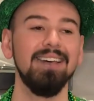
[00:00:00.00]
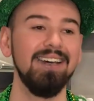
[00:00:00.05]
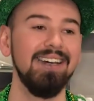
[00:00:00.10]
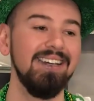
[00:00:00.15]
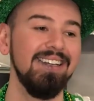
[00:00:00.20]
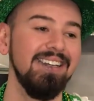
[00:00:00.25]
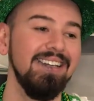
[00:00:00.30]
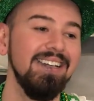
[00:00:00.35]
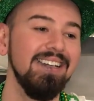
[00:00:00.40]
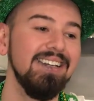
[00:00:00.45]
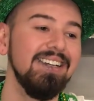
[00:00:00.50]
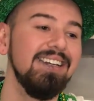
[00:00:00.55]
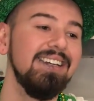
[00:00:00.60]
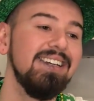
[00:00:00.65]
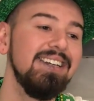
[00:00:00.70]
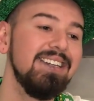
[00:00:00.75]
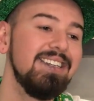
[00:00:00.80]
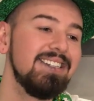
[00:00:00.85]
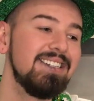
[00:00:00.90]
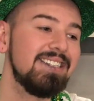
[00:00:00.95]
that,
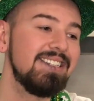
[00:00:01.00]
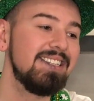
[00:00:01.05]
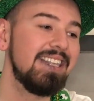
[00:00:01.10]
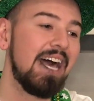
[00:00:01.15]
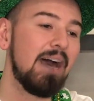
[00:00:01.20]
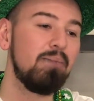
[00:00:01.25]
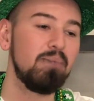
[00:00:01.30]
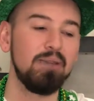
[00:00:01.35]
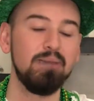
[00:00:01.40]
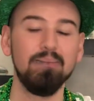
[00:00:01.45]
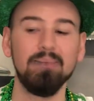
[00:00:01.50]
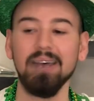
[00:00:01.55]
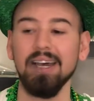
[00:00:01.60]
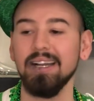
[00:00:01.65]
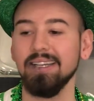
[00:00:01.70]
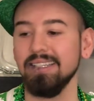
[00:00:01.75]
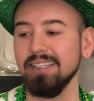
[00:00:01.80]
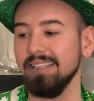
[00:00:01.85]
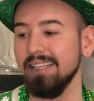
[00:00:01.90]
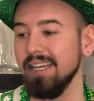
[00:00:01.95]
slapped him
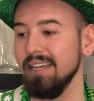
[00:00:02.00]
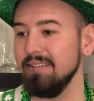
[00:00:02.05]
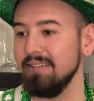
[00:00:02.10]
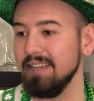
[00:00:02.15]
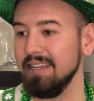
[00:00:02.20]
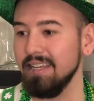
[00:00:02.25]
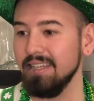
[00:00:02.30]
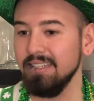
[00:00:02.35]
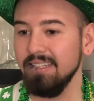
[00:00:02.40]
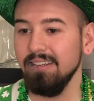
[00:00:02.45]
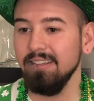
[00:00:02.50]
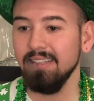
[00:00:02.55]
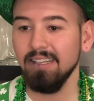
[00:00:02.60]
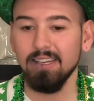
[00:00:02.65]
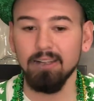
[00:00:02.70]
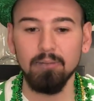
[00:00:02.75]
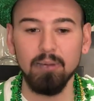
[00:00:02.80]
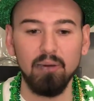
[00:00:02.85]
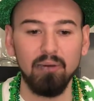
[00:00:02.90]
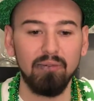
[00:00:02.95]
back to life. Hey, you
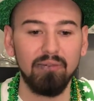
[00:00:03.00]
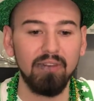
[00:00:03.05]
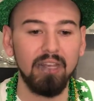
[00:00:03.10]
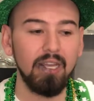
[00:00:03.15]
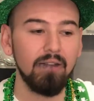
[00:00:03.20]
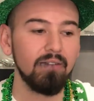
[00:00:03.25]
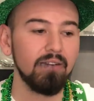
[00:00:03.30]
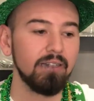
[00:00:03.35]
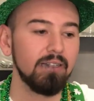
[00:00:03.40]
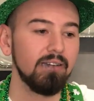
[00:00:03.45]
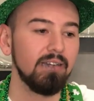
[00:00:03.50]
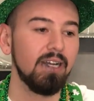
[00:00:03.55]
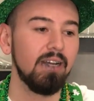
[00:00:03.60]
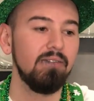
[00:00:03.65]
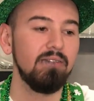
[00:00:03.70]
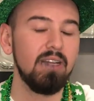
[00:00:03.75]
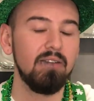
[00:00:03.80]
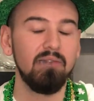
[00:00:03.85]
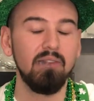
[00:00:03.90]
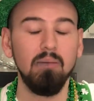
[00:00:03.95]
did him a favor, dude.
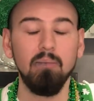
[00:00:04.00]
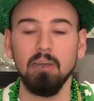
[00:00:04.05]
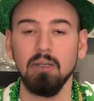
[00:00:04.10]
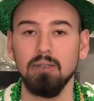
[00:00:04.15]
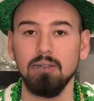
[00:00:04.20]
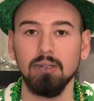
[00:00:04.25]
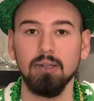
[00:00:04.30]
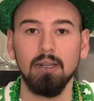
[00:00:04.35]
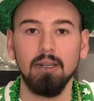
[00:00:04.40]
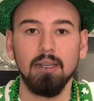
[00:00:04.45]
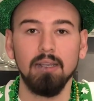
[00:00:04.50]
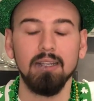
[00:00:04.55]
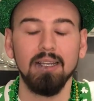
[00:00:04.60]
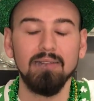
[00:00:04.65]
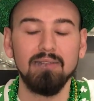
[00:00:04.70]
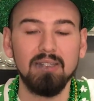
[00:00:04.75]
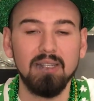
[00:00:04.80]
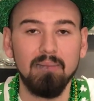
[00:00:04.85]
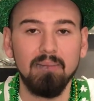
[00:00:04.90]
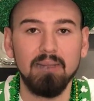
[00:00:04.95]
I've definitely been drunk
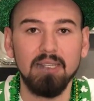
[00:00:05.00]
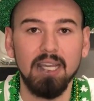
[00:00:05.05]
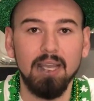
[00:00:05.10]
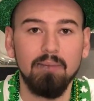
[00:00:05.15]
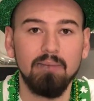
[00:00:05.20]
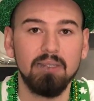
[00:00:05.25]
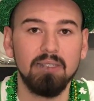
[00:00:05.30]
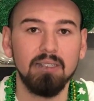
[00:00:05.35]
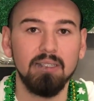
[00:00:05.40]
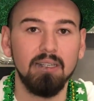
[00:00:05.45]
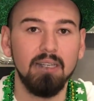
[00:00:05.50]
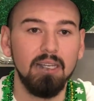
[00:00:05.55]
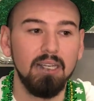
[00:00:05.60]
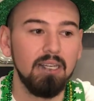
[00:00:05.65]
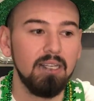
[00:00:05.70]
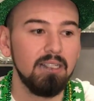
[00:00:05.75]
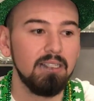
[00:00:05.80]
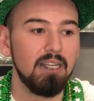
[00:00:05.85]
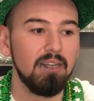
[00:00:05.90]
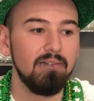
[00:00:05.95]
enough sometimes to
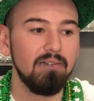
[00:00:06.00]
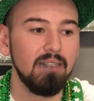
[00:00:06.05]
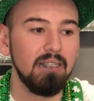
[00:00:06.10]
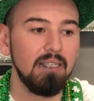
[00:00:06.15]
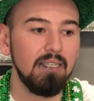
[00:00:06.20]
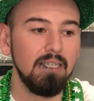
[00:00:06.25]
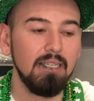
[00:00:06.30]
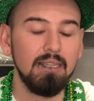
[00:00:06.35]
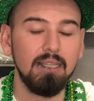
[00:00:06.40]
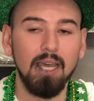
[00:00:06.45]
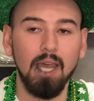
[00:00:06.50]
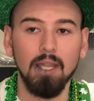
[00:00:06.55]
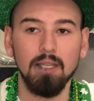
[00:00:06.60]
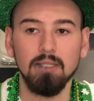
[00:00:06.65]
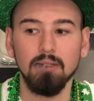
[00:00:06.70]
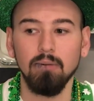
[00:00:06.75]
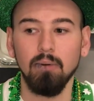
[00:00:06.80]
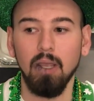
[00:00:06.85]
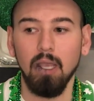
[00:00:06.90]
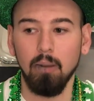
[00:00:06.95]
definitely need that
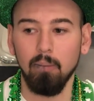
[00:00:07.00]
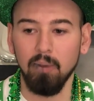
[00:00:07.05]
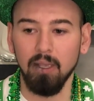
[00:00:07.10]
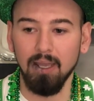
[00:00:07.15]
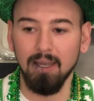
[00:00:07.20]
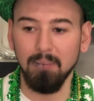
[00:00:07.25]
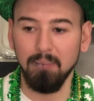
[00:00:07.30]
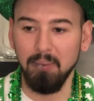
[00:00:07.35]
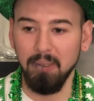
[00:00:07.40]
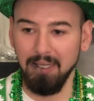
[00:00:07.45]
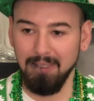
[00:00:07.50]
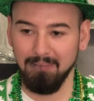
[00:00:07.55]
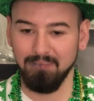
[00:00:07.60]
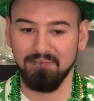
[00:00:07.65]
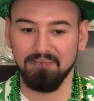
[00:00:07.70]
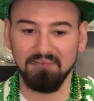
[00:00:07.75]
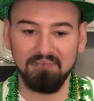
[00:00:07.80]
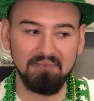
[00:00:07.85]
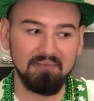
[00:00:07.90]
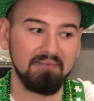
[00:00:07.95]
to wake me up,
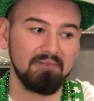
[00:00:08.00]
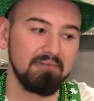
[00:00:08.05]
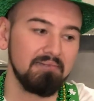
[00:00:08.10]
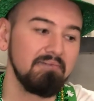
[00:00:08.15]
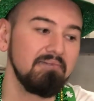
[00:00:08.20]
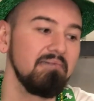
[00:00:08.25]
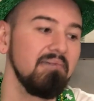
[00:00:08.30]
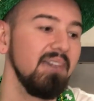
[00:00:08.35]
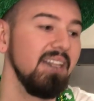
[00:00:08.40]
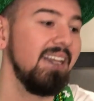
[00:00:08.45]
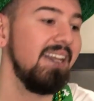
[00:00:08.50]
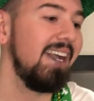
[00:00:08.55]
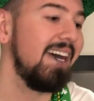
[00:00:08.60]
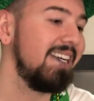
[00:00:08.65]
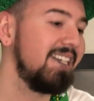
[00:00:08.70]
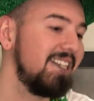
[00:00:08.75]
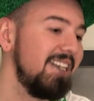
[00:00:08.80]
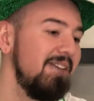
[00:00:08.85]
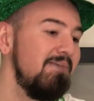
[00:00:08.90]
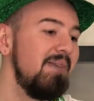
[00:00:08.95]
but it
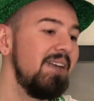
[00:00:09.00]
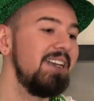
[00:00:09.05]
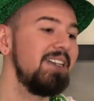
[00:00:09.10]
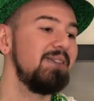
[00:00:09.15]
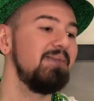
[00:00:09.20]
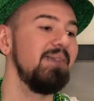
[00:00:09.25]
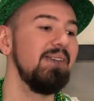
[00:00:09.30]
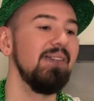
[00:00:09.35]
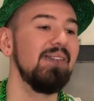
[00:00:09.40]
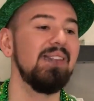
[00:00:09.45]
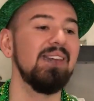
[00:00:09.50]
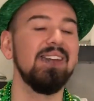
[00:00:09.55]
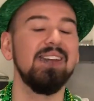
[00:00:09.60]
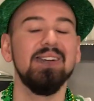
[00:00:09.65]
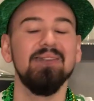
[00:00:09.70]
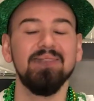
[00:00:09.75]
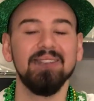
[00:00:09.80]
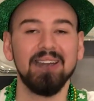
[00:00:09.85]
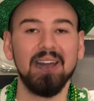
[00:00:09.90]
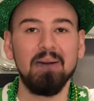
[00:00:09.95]
actually makes me think
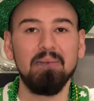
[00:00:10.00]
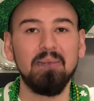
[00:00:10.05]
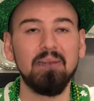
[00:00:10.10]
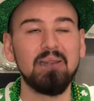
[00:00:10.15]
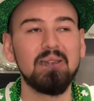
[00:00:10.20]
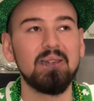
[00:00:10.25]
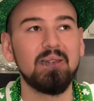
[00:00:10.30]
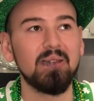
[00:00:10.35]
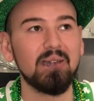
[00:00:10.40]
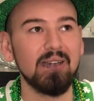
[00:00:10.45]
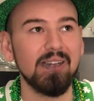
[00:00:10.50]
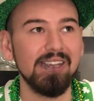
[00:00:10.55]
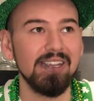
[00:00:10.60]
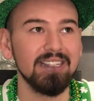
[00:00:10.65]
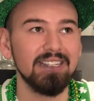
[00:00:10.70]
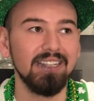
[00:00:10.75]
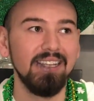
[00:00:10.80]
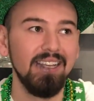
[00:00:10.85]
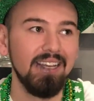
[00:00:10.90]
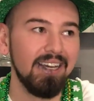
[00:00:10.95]
of a couple
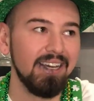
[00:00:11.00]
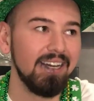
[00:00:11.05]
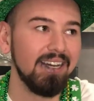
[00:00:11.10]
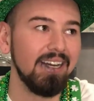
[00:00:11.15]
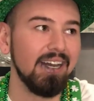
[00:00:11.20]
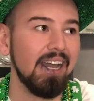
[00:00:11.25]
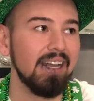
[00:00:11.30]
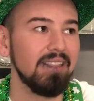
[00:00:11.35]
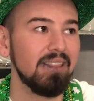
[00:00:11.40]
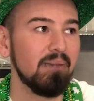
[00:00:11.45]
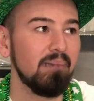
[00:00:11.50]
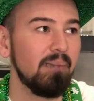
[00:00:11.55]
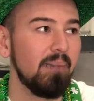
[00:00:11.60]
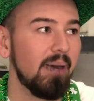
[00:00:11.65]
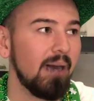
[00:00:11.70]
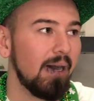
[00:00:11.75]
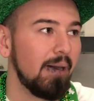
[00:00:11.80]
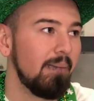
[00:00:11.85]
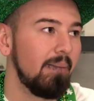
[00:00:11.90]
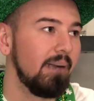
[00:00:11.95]
stories at the
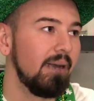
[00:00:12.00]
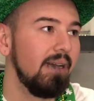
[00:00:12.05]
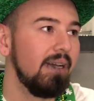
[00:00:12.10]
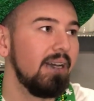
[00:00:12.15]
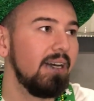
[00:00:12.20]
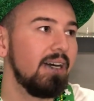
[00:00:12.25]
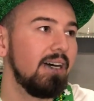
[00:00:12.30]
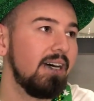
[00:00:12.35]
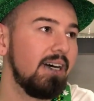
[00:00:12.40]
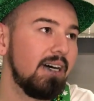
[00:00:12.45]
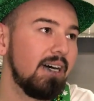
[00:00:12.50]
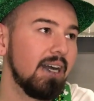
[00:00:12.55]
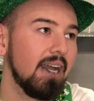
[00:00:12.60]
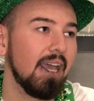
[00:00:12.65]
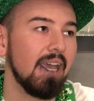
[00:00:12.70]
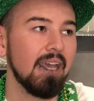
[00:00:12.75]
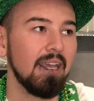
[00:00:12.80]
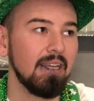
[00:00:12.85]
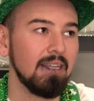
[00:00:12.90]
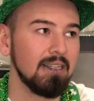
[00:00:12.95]
pub,
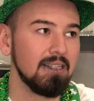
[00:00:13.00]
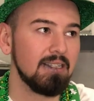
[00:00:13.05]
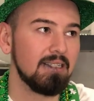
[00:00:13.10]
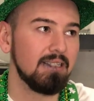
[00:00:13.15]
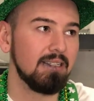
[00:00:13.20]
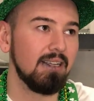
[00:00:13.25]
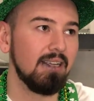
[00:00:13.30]
and